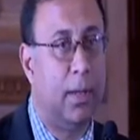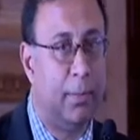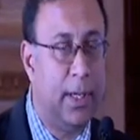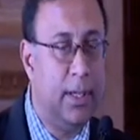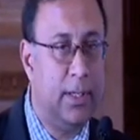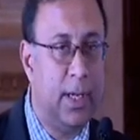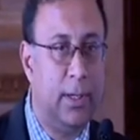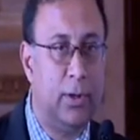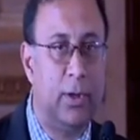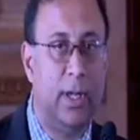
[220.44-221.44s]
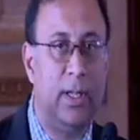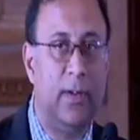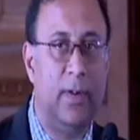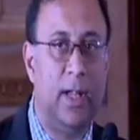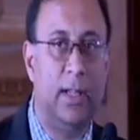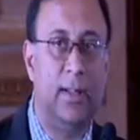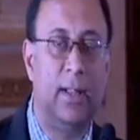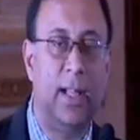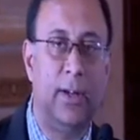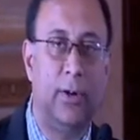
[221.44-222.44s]
meningitis or encephalitis
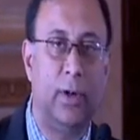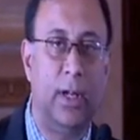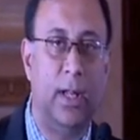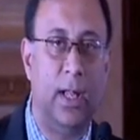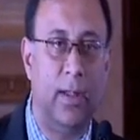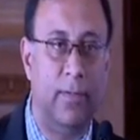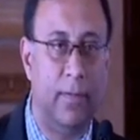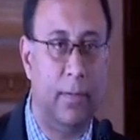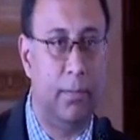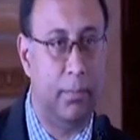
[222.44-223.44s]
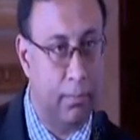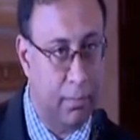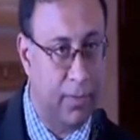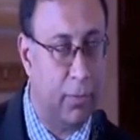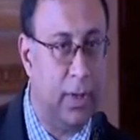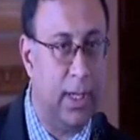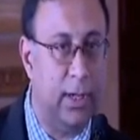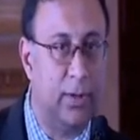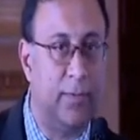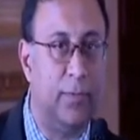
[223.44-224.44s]
later on in life, before the
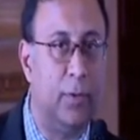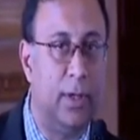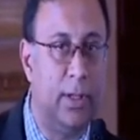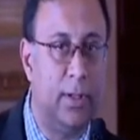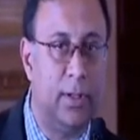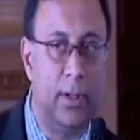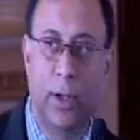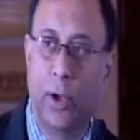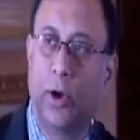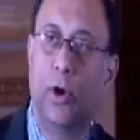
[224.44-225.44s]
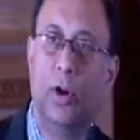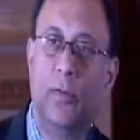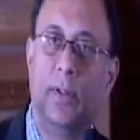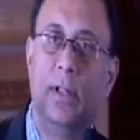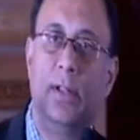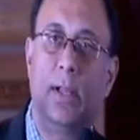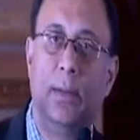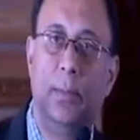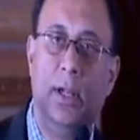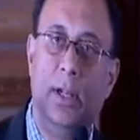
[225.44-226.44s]
age of 4 years. All of these
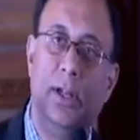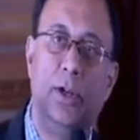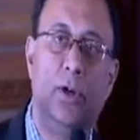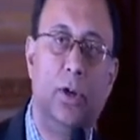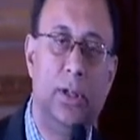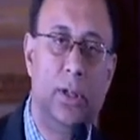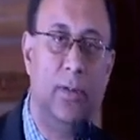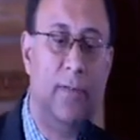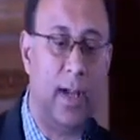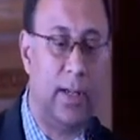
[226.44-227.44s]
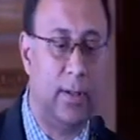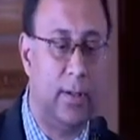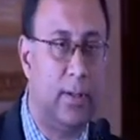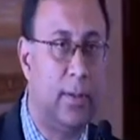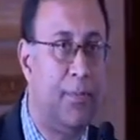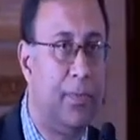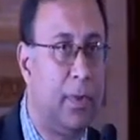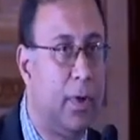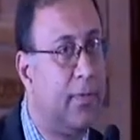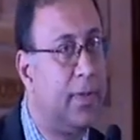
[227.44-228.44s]
can be etiological factors
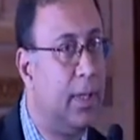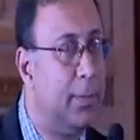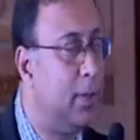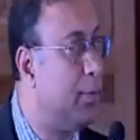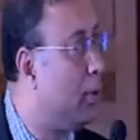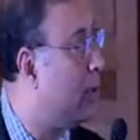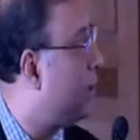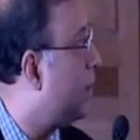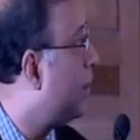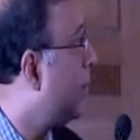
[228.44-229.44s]
of cerebral palsy.